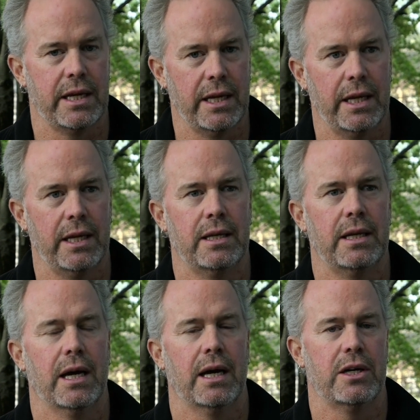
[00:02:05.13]

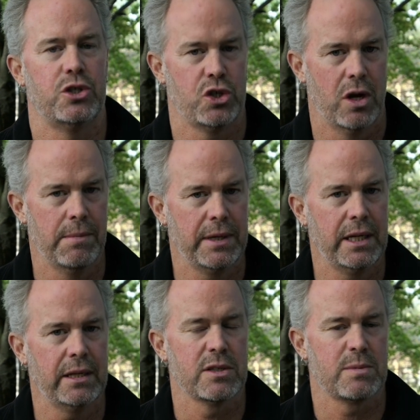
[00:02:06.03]
In
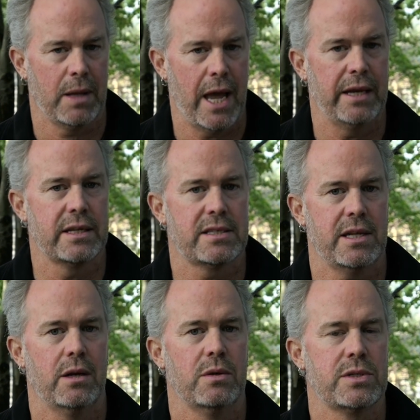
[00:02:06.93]
Germany, there was planning
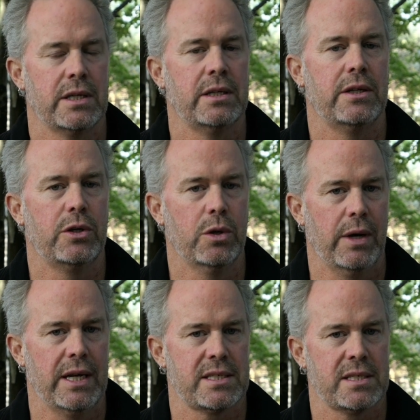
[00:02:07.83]
cells, and in the
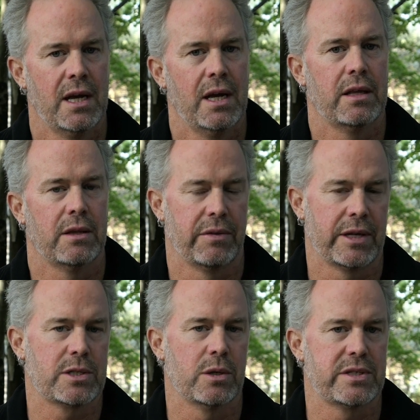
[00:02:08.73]
US, there were
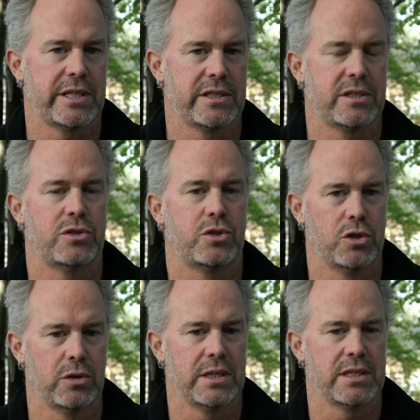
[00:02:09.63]
things called citizens'
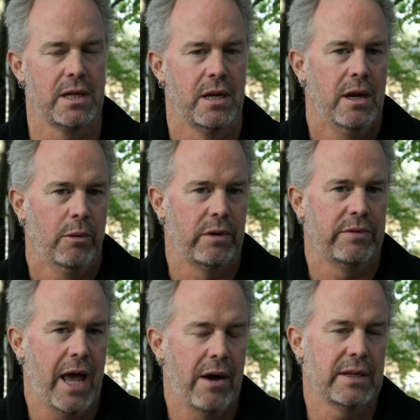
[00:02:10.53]
juries.
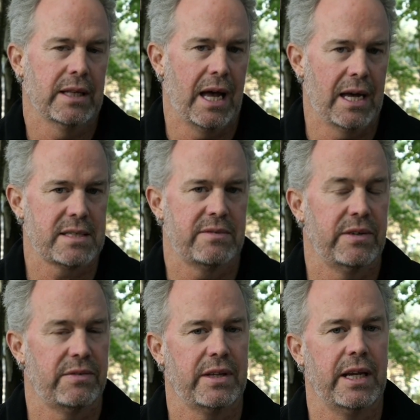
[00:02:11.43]
We've now, in the last
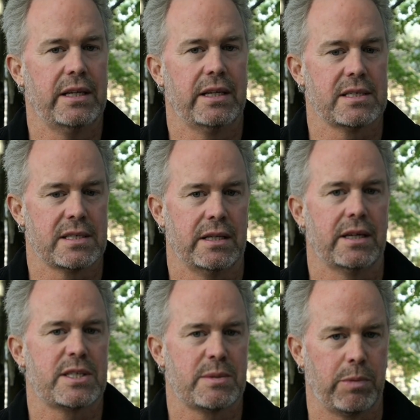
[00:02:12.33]
15 years, seen an
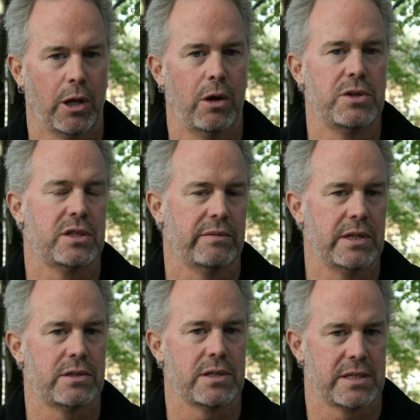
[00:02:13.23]
explosion of
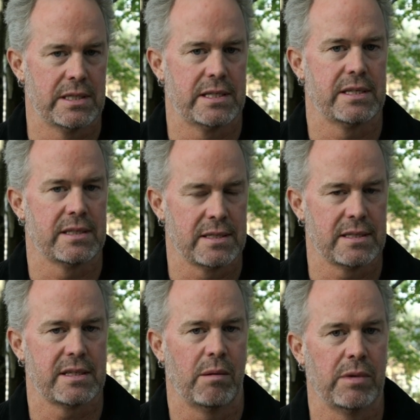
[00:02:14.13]
interest in citizens'
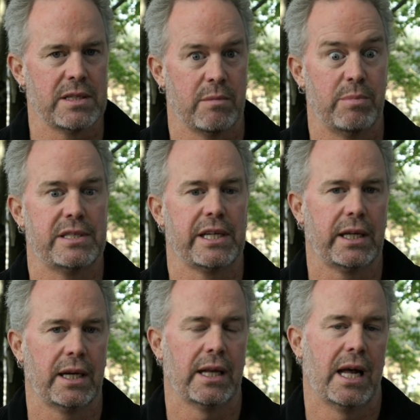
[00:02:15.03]
assemblies, and
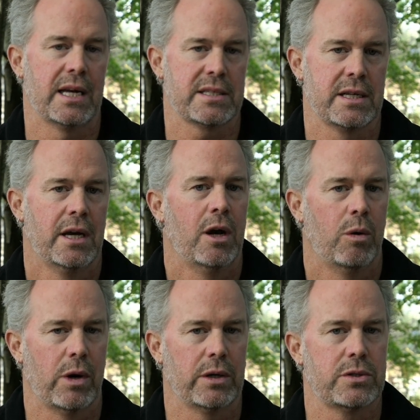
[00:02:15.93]
particularly in the last
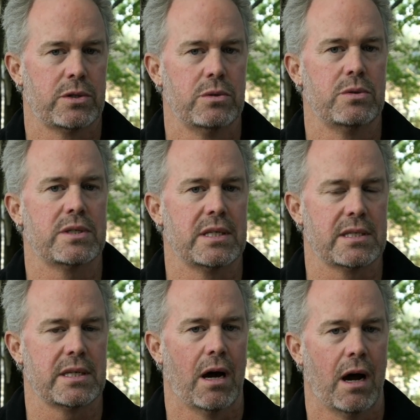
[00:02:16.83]
1 or 2
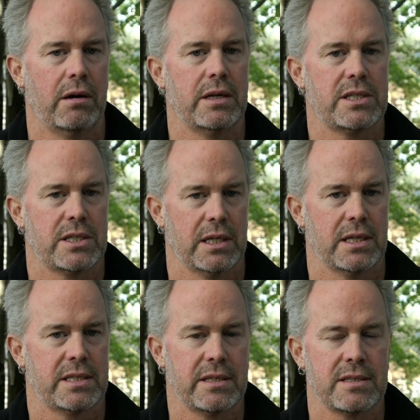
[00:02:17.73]
since the Irish
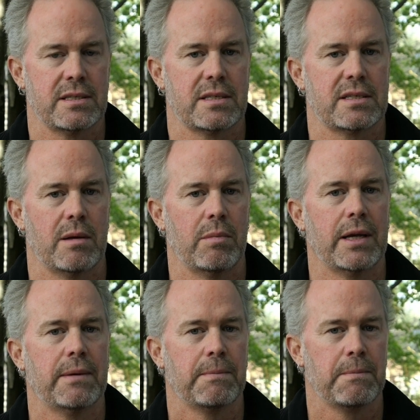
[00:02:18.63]
Citizens' Assembly.